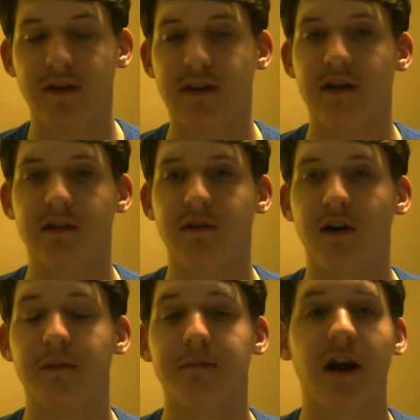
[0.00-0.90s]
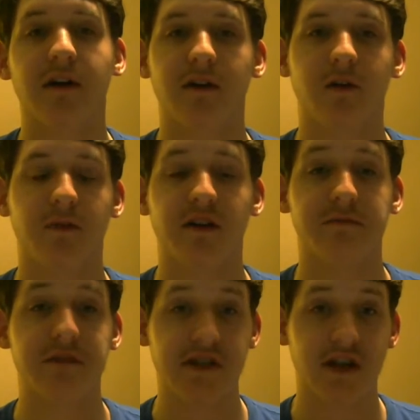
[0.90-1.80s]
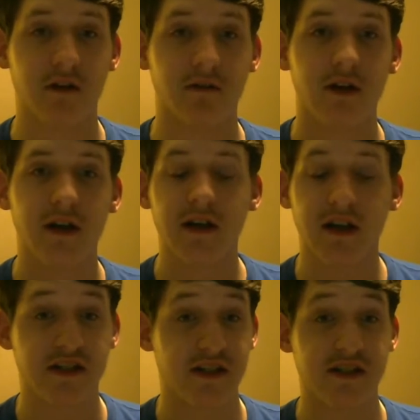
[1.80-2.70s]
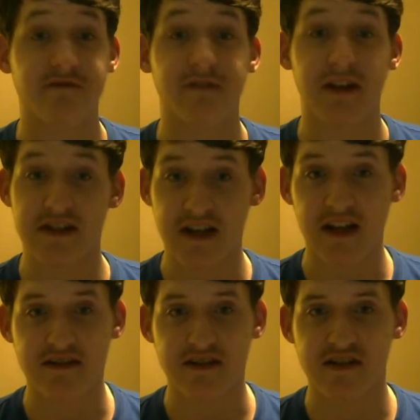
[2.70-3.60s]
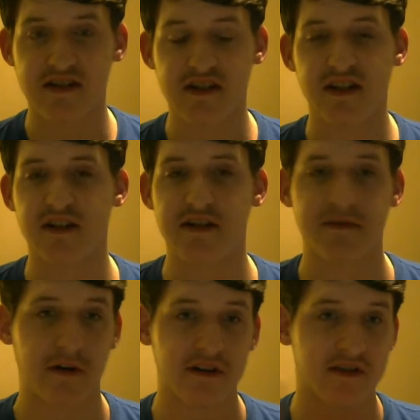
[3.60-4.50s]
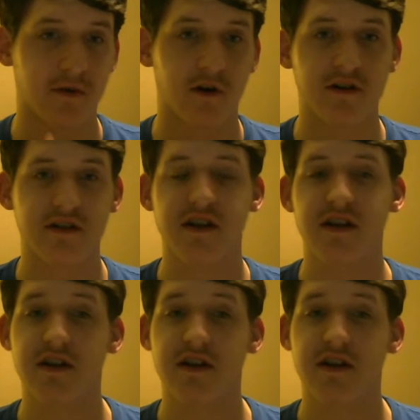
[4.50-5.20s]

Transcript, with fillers: And then there's uh, Mary who plays Michelle, and she is fantastic. She is very smart.